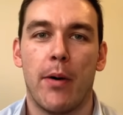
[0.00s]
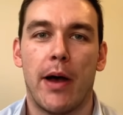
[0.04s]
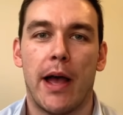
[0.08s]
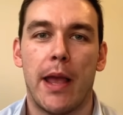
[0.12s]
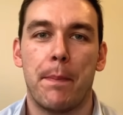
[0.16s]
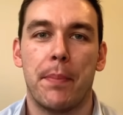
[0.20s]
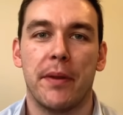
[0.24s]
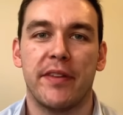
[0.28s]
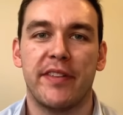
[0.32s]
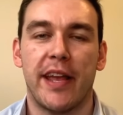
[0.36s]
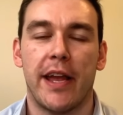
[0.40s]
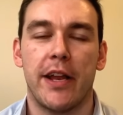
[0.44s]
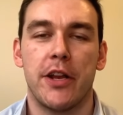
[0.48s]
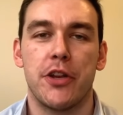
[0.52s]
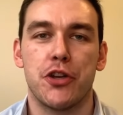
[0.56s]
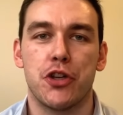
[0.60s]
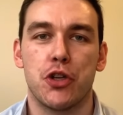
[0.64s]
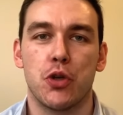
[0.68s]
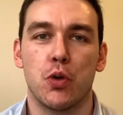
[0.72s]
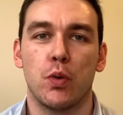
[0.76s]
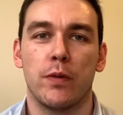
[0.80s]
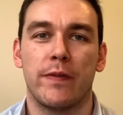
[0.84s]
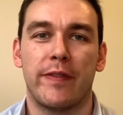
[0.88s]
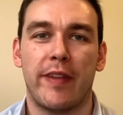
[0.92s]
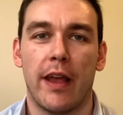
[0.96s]
a
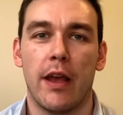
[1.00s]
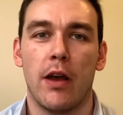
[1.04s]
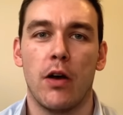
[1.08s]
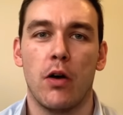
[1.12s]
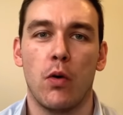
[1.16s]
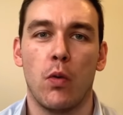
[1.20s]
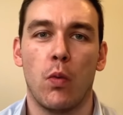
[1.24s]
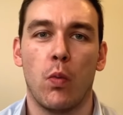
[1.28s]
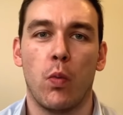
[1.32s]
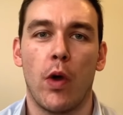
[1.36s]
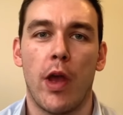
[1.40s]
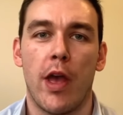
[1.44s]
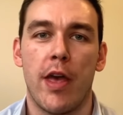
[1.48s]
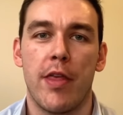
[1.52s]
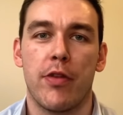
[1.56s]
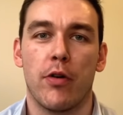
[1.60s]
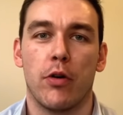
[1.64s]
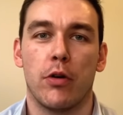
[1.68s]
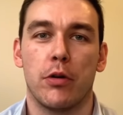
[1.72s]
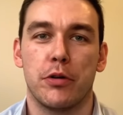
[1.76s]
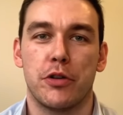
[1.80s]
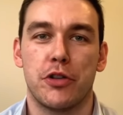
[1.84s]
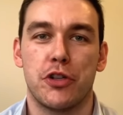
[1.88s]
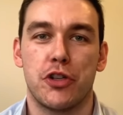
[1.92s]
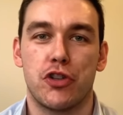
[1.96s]
potential deal with
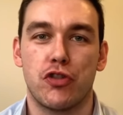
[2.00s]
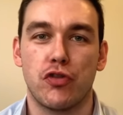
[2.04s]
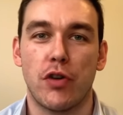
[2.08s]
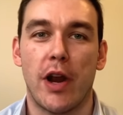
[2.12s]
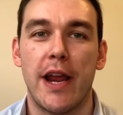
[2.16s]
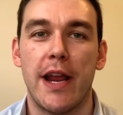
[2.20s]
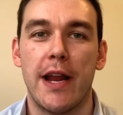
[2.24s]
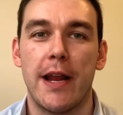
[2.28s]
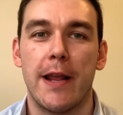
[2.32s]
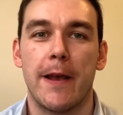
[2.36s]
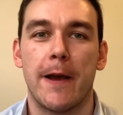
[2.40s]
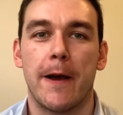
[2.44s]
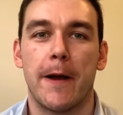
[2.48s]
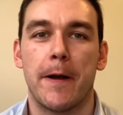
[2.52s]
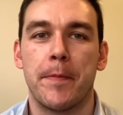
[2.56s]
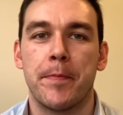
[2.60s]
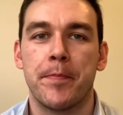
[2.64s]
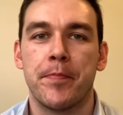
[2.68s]
Australia.